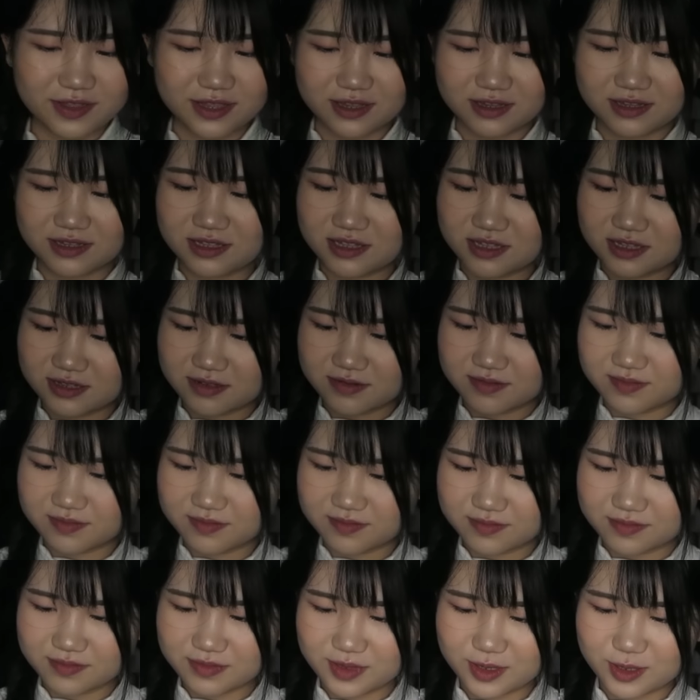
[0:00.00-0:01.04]
this.
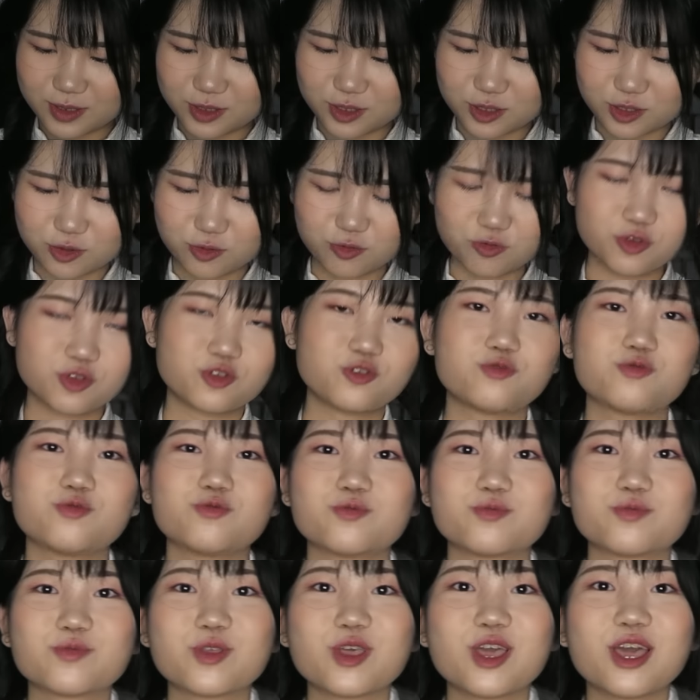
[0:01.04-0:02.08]
It's so cute.
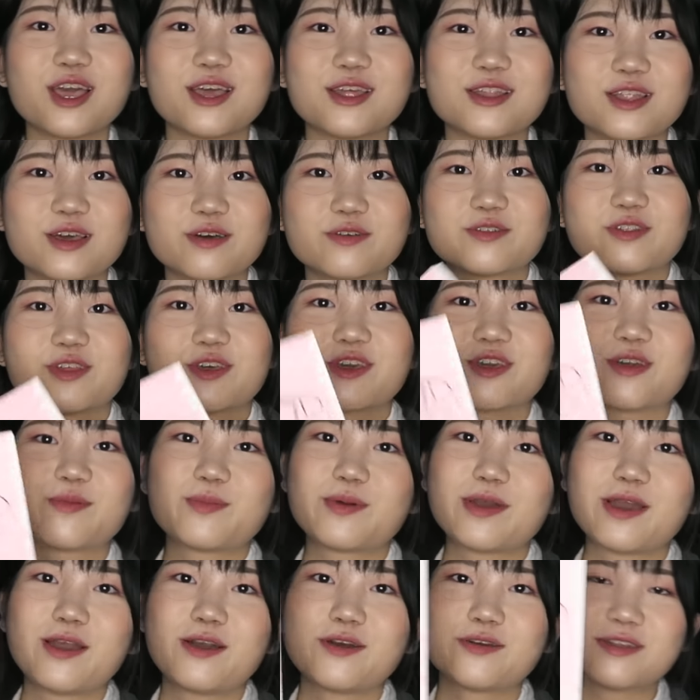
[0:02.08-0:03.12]
And I was like,
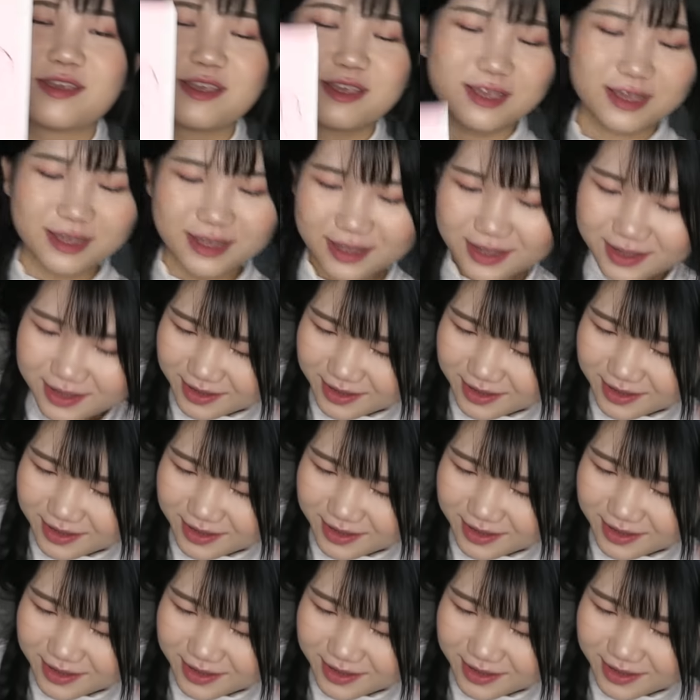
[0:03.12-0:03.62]
pouty.